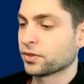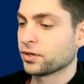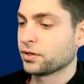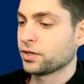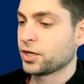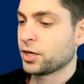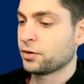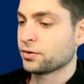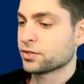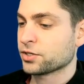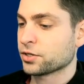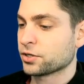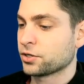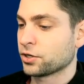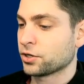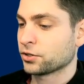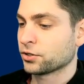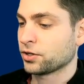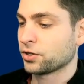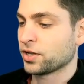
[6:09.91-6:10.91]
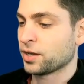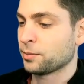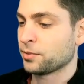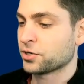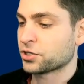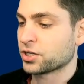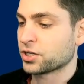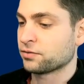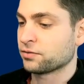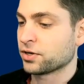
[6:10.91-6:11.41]
Here is the kernel image
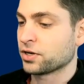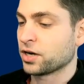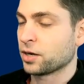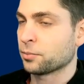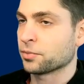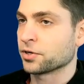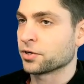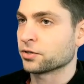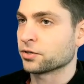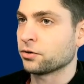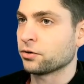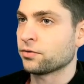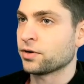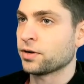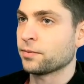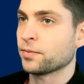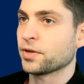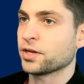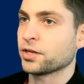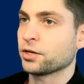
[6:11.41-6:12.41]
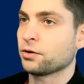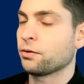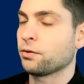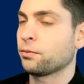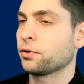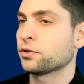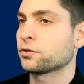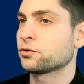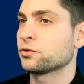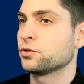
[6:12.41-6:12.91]
that we copied over, and now we
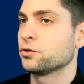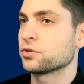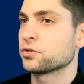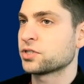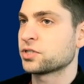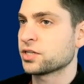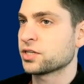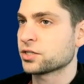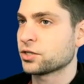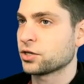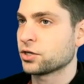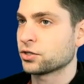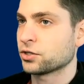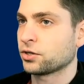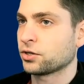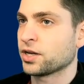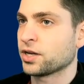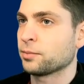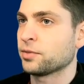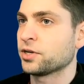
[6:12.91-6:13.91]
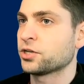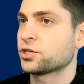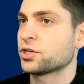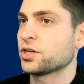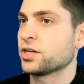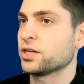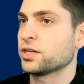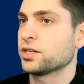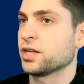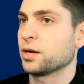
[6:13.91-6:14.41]
want to use this kernel image
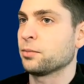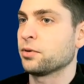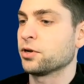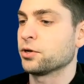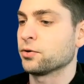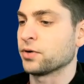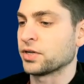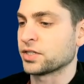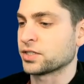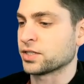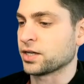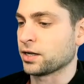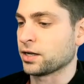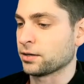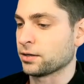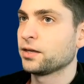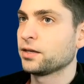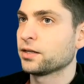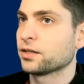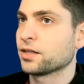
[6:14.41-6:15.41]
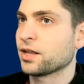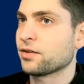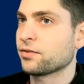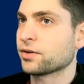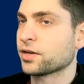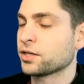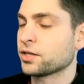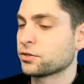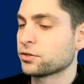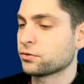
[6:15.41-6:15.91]
in W S L. Now
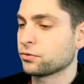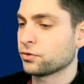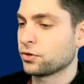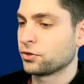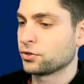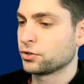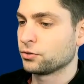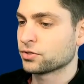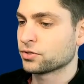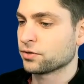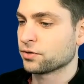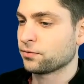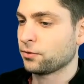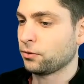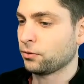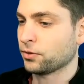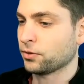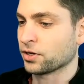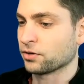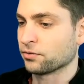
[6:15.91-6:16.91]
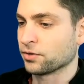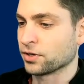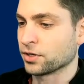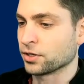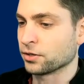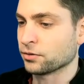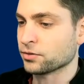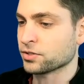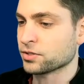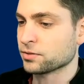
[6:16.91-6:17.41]
navigate to your user folder in
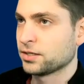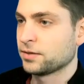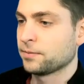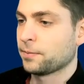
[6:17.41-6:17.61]
Windows.